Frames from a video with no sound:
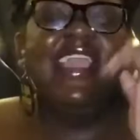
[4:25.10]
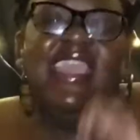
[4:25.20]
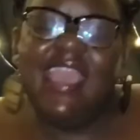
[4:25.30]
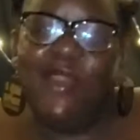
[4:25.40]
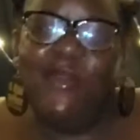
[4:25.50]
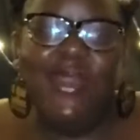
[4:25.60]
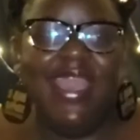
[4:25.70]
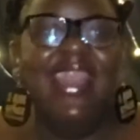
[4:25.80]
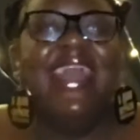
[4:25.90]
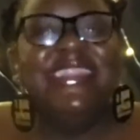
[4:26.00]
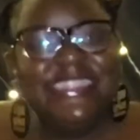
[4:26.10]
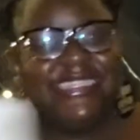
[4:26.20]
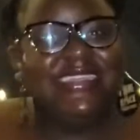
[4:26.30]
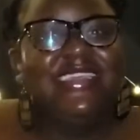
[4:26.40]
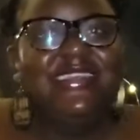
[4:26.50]
yeah, where I can't
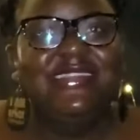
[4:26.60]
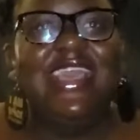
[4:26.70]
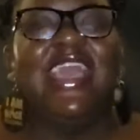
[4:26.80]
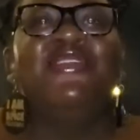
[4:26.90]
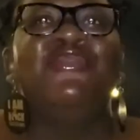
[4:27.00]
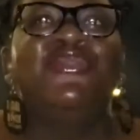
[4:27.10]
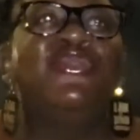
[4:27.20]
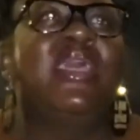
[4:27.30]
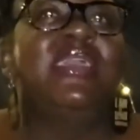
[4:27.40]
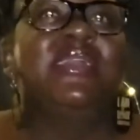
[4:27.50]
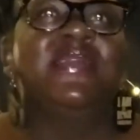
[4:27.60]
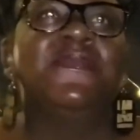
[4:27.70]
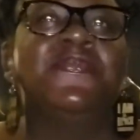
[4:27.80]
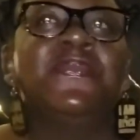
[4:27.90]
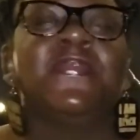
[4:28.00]
see. It's like, I don't know, like,
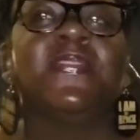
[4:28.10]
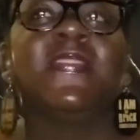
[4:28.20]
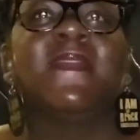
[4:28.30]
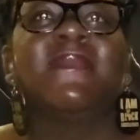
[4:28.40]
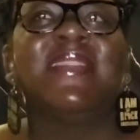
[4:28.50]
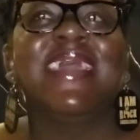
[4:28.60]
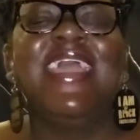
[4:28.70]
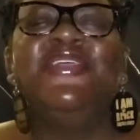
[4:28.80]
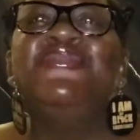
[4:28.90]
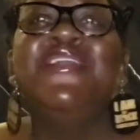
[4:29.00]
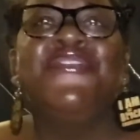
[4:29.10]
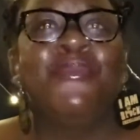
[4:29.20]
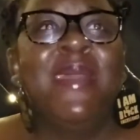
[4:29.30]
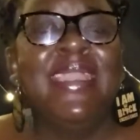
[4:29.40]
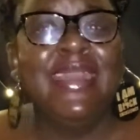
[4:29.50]
I don't know if your
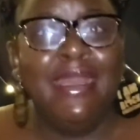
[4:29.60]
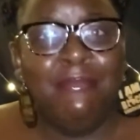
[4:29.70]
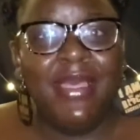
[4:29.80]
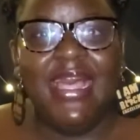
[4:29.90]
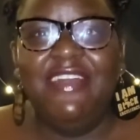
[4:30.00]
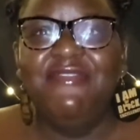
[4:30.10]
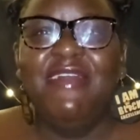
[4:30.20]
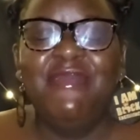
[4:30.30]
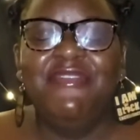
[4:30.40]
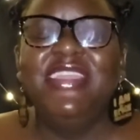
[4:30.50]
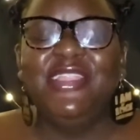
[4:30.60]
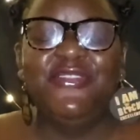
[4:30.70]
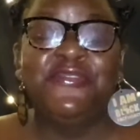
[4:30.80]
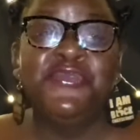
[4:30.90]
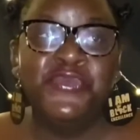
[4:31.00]
mic camera. I've had a lot
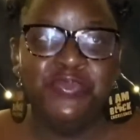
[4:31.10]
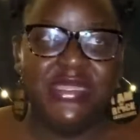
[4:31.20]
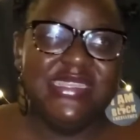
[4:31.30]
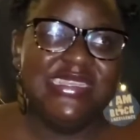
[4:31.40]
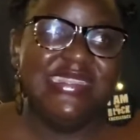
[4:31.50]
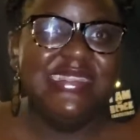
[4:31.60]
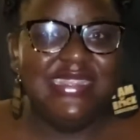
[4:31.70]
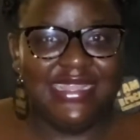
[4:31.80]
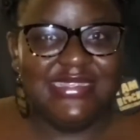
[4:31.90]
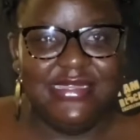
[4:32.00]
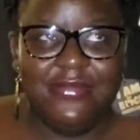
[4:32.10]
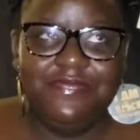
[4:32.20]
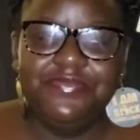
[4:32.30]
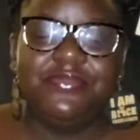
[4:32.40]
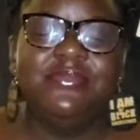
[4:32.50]
of Zoom meetings since last year,
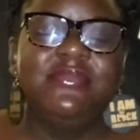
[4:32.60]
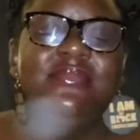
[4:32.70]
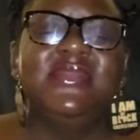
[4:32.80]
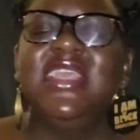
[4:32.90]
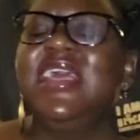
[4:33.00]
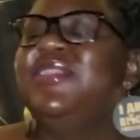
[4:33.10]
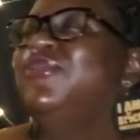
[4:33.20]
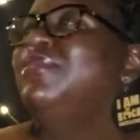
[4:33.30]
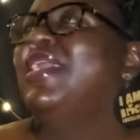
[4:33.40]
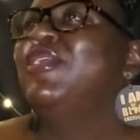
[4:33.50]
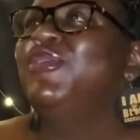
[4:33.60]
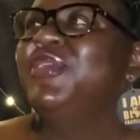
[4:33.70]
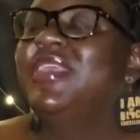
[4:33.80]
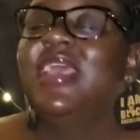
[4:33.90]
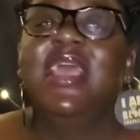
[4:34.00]
and oh my
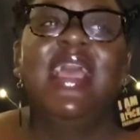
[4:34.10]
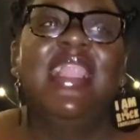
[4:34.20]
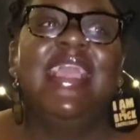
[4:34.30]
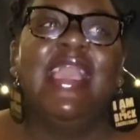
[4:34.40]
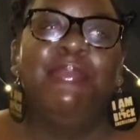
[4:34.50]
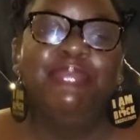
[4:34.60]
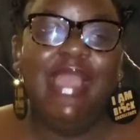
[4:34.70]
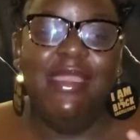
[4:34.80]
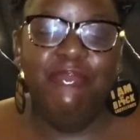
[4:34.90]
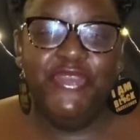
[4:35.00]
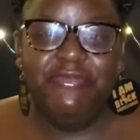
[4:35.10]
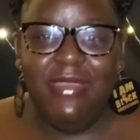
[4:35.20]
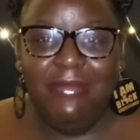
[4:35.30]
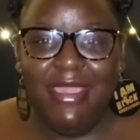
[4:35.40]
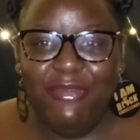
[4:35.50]
god, like I mute my
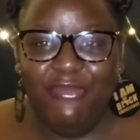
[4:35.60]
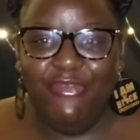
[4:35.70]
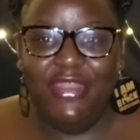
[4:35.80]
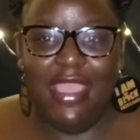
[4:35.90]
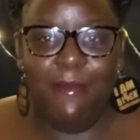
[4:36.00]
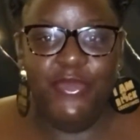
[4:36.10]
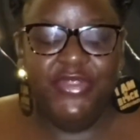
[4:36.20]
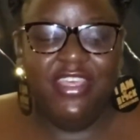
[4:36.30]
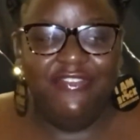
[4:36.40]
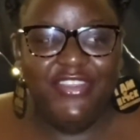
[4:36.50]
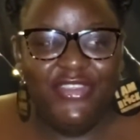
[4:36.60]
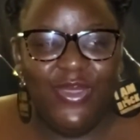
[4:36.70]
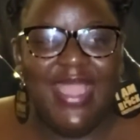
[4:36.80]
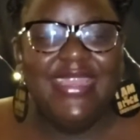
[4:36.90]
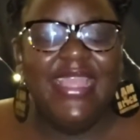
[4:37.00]
microphone, I mute the video,
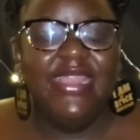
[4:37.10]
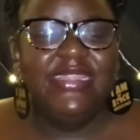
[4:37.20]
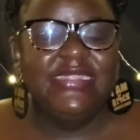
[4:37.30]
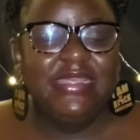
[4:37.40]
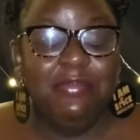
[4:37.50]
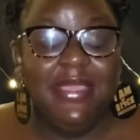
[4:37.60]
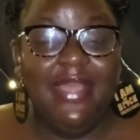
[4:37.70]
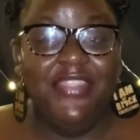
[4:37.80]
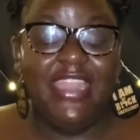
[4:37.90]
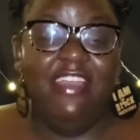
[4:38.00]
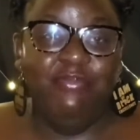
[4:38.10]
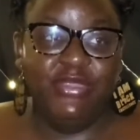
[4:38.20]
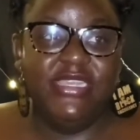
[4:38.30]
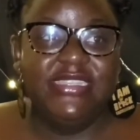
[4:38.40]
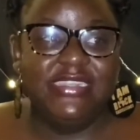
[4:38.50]
and I disappear, and then I have to
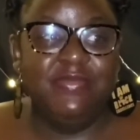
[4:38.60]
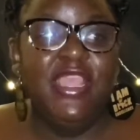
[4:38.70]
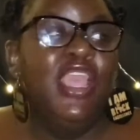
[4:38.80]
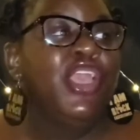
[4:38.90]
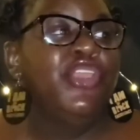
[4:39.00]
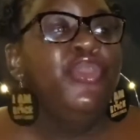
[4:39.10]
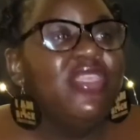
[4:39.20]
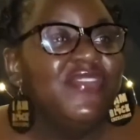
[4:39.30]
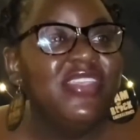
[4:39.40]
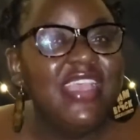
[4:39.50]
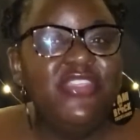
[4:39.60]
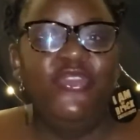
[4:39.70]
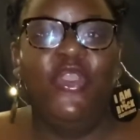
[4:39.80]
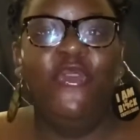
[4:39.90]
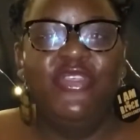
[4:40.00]
text me, yo, they've just asked you
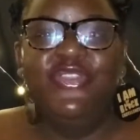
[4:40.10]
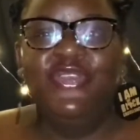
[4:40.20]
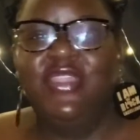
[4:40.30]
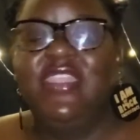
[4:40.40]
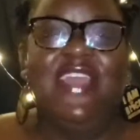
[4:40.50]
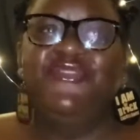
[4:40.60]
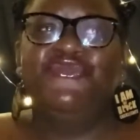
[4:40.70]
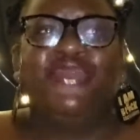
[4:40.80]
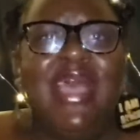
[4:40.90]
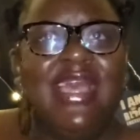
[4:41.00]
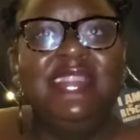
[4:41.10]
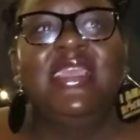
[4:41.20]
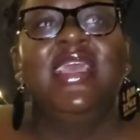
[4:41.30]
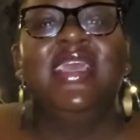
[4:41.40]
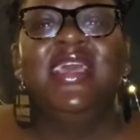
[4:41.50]
a question, and then I have to
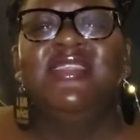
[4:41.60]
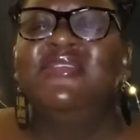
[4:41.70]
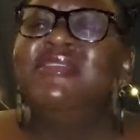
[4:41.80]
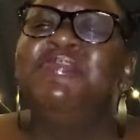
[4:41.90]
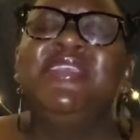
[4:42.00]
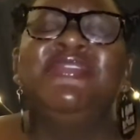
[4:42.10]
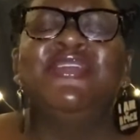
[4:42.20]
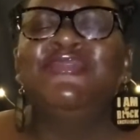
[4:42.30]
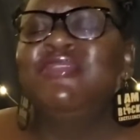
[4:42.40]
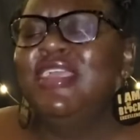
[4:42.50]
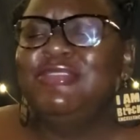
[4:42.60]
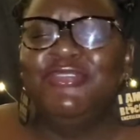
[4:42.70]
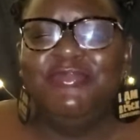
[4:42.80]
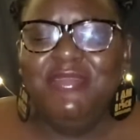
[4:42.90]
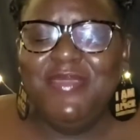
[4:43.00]
run. So please don't do that
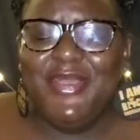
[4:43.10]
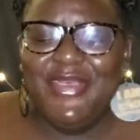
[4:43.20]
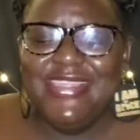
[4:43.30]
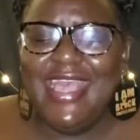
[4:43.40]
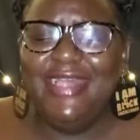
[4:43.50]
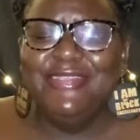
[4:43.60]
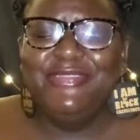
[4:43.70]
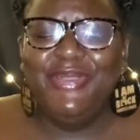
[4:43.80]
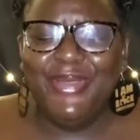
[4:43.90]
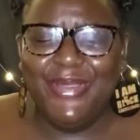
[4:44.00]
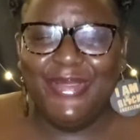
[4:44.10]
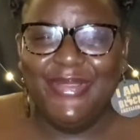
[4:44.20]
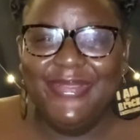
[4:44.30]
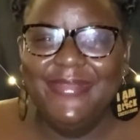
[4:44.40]
to me because I'll know,